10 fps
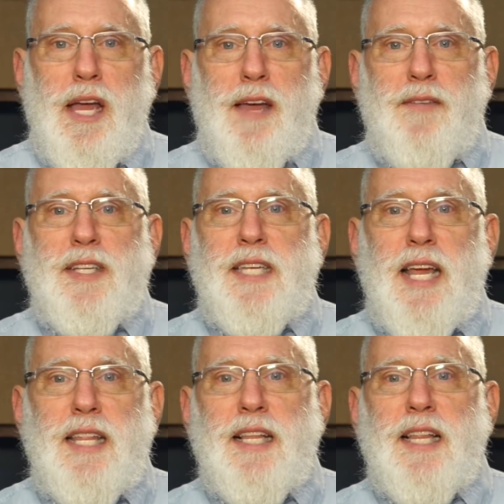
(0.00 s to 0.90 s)
If his
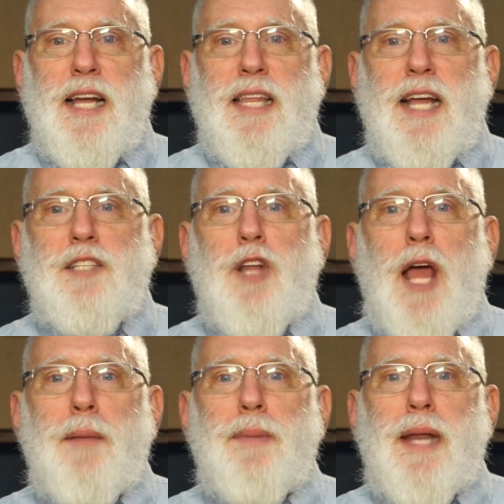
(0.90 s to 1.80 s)
intellect
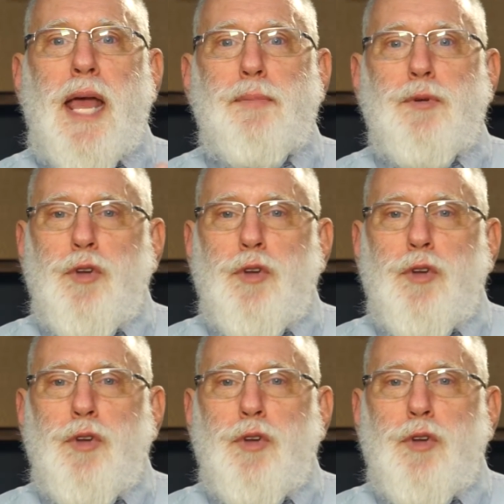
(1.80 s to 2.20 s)
had been able